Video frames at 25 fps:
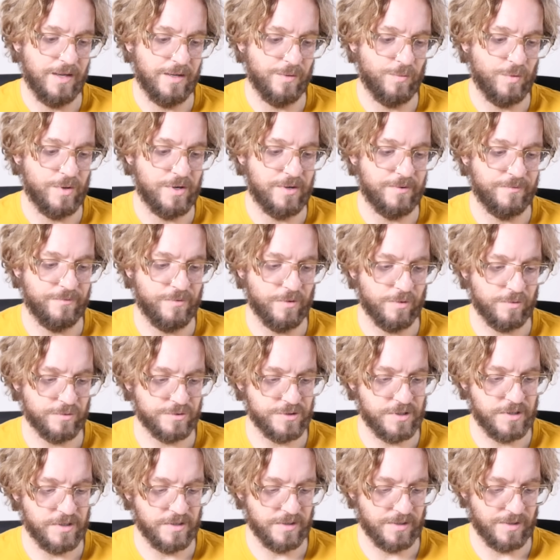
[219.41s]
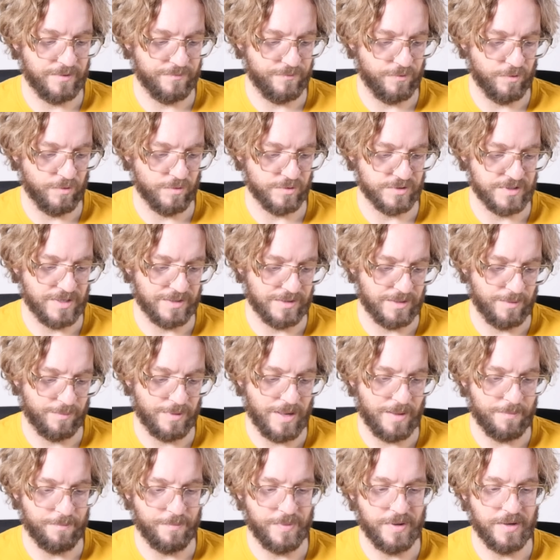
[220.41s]
where I'm focusing on the
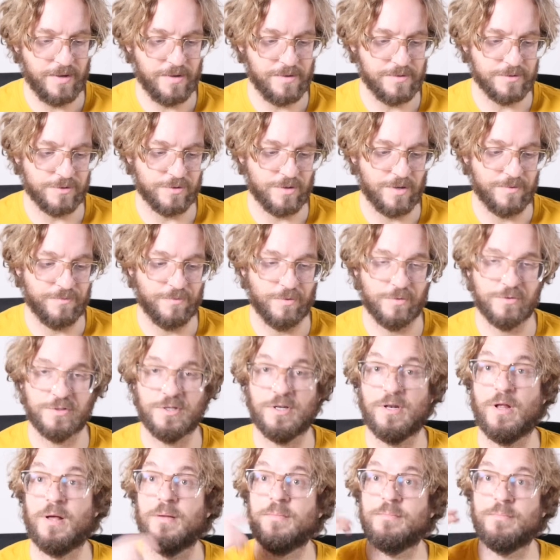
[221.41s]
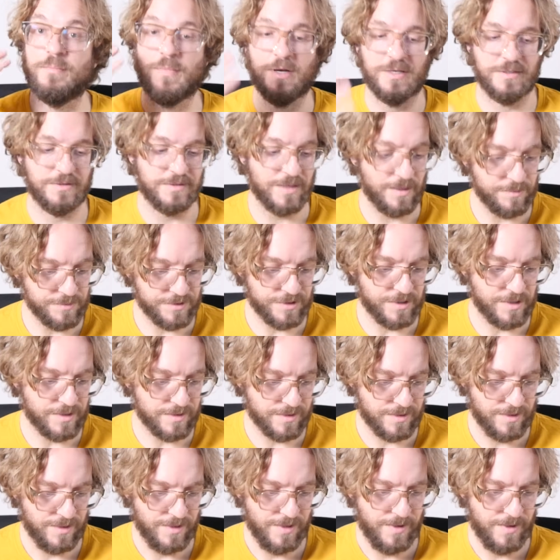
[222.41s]
black pin, so I'm focusing on my
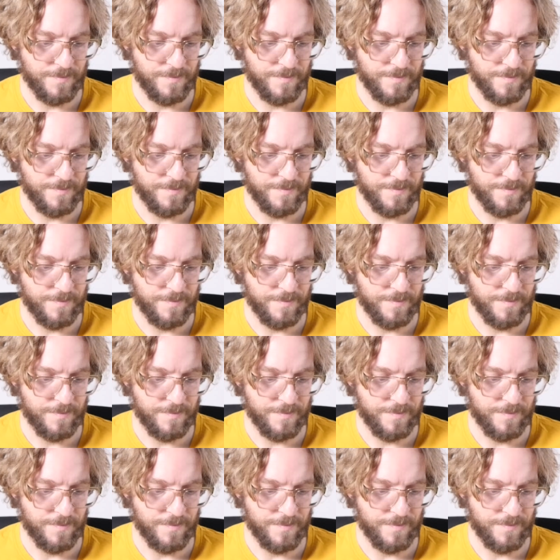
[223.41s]
subject.